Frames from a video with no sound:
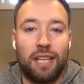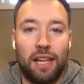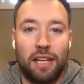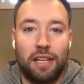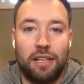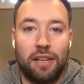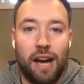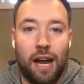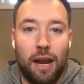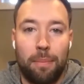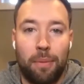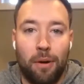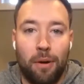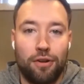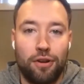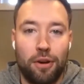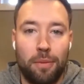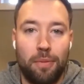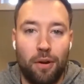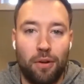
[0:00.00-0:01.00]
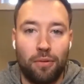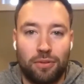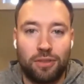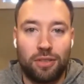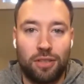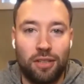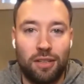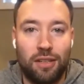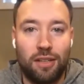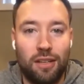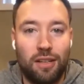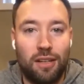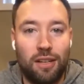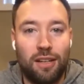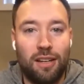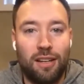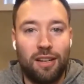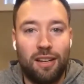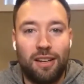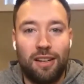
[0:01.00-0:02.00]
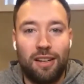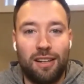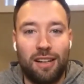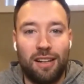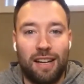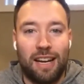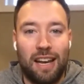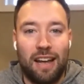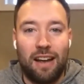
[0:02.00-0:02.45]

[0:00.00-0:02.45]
like, you got to burn your boats. Like,